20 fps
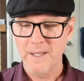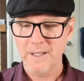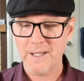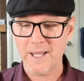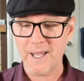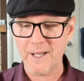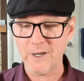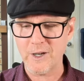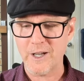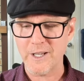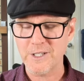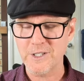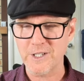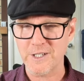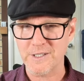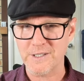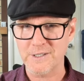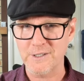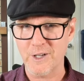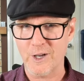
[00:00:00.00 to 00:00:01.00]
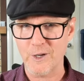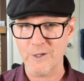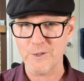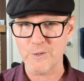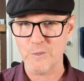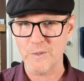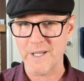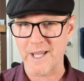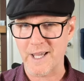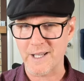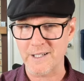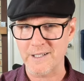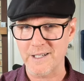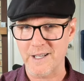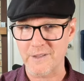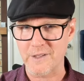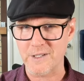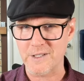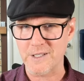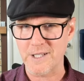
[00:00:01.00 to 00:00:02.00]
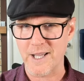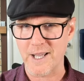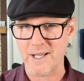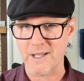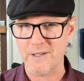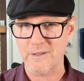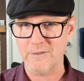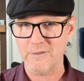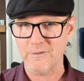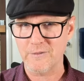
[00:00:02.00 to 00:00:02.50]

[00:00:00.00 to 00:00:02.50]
Can I just note, we had another tech